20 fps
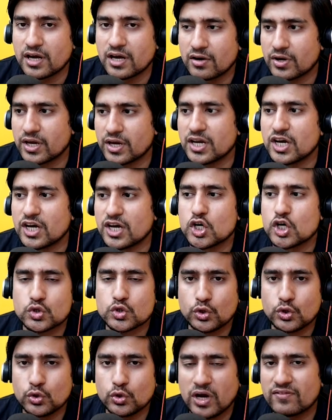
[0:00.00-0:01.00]
Okay, so
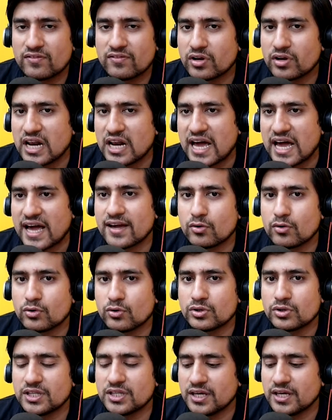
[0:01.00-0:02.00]
you have to rely
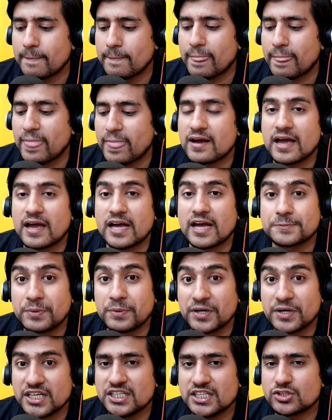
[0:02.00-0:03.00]
on the
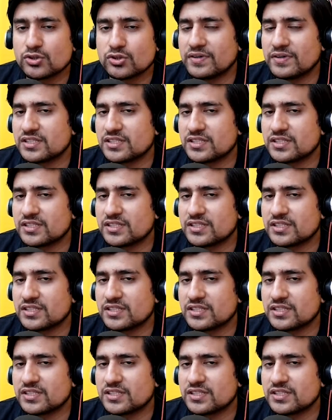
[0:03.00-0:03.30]
expertise of a